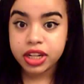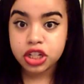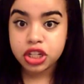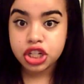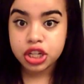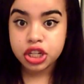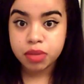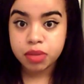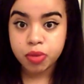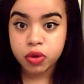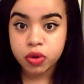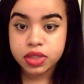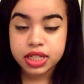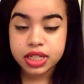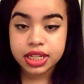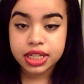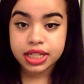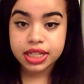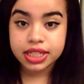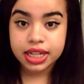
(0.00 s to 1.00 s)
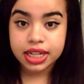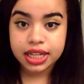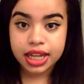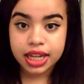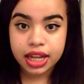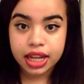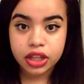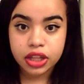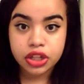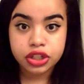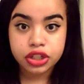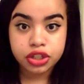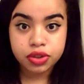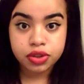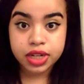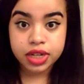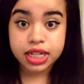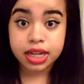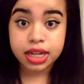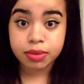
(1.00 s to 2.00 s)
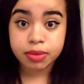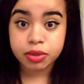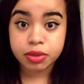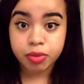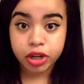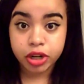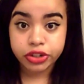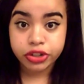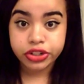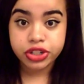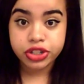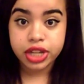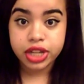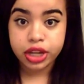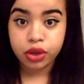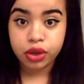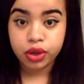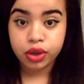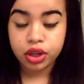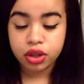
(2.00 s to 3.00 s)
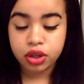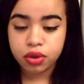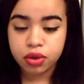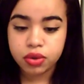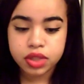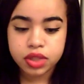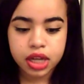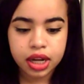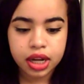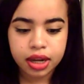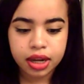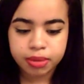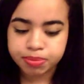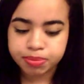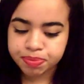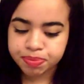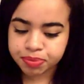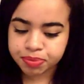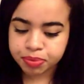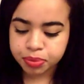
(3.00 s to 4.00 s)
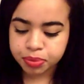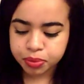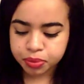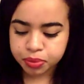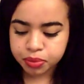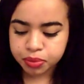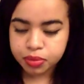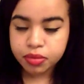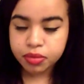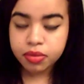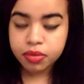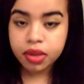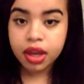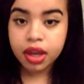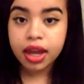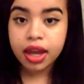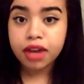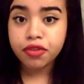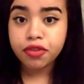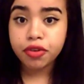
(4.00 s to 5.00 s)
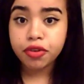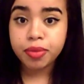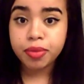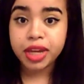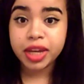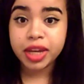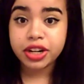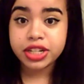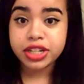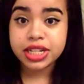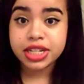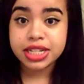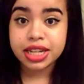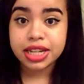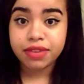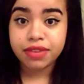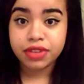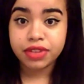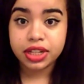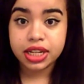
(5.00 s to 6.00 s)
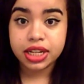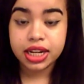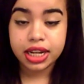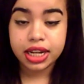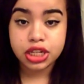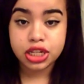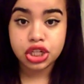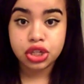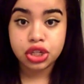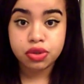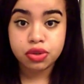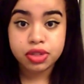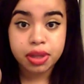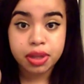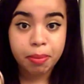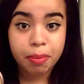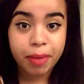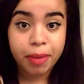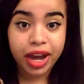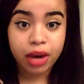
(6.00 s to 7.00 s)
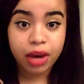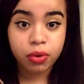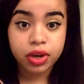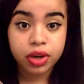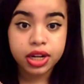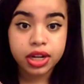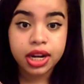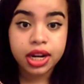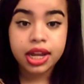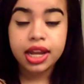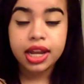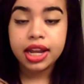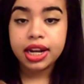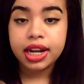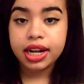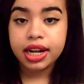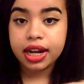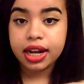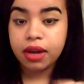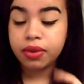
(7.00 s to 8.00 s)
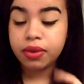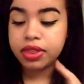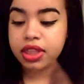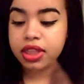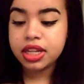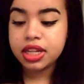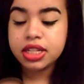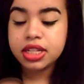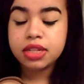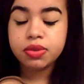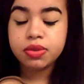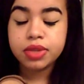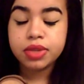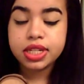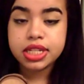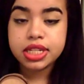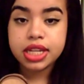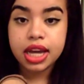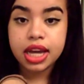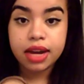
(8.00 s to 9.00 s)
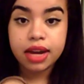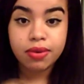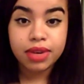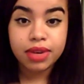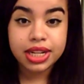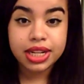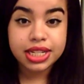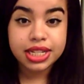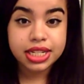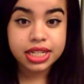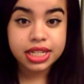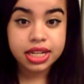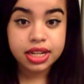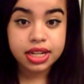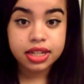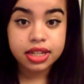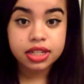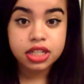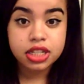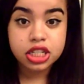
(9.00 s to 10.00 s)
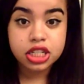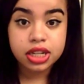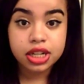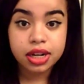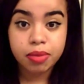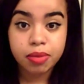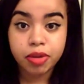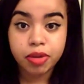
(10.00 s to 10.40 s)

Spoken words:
prominent cheekbones and things like that, there's three types of bronzers that you can use. And for beginners, it's definitely nice to use a matte one. Now this is the NYC